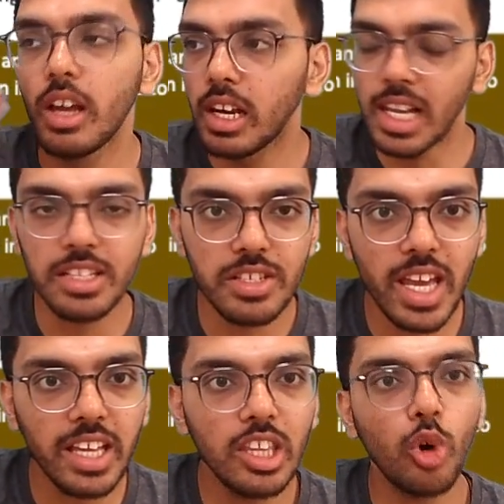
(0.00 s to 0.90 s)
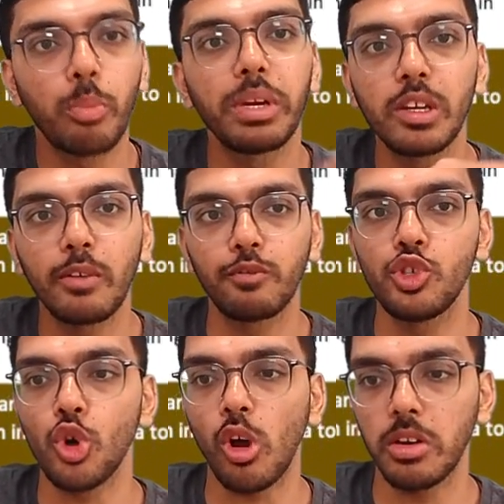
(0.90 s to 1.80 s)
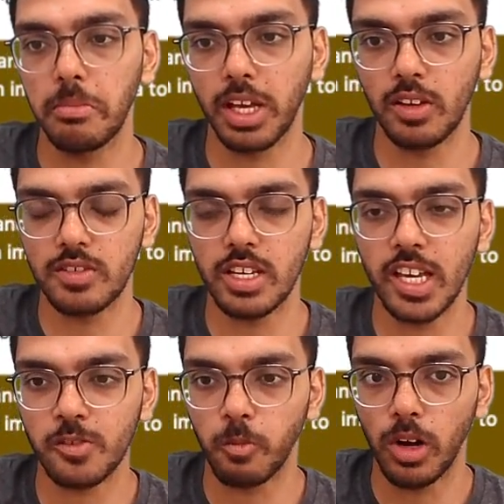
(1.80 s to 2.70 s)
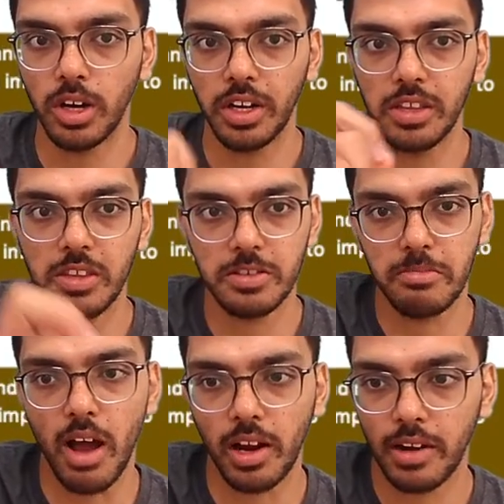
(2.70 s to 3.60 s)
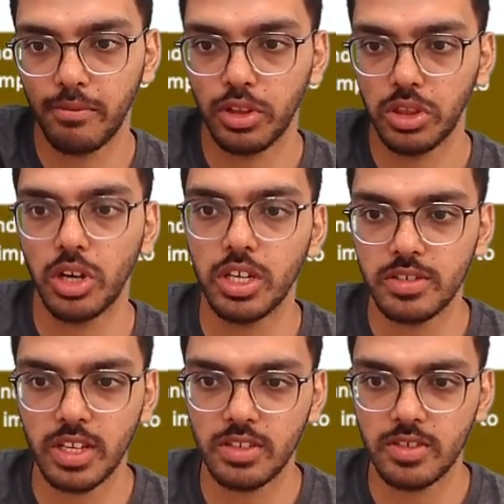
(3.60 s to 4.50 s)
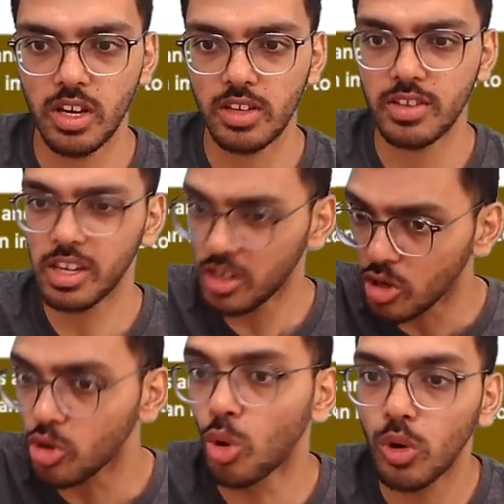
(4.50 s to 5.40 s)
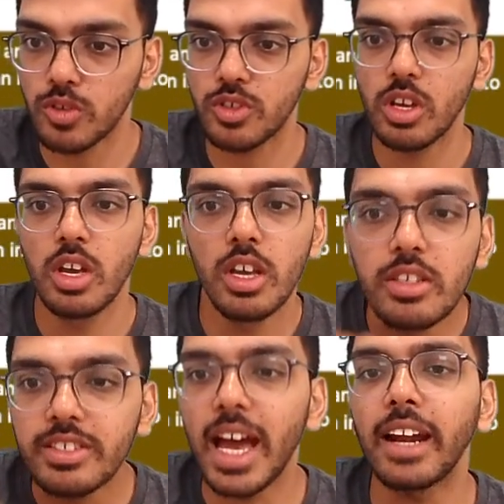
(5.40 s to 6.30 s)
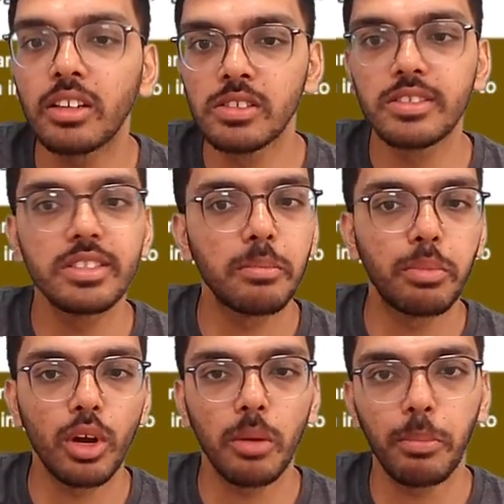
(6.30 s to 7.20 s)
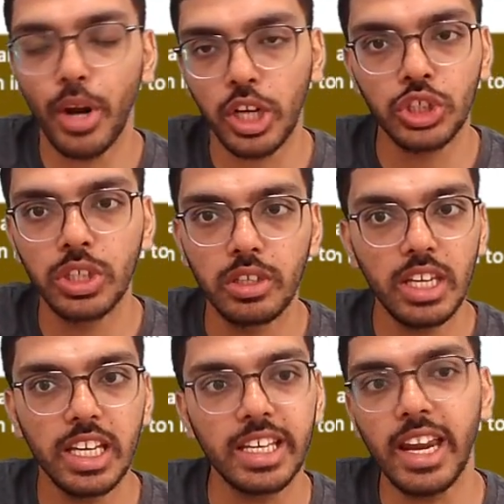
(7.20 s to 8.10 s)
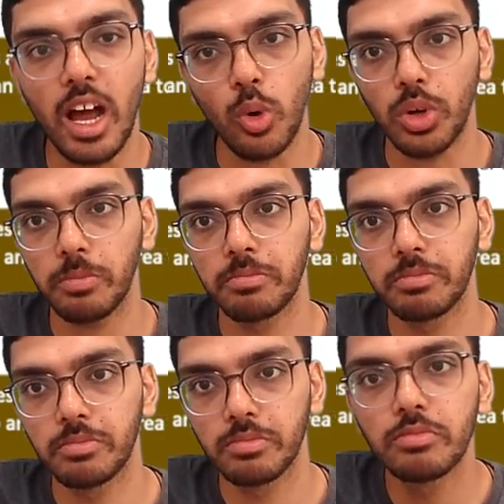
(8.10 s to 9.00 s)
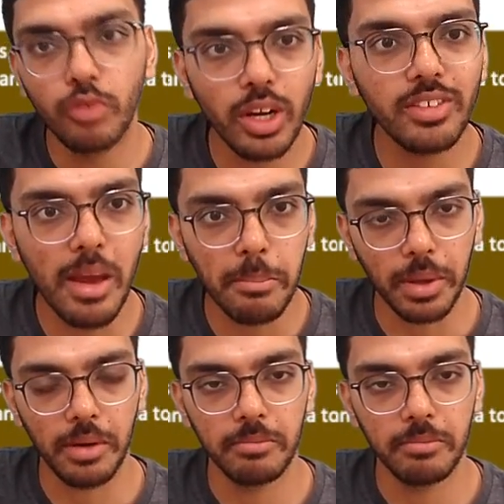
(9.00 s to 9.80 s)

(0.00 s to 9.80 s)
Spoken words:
let's take the opinion of John, because he has worked in this market for 36 years and he knows saddles production in and out. For example,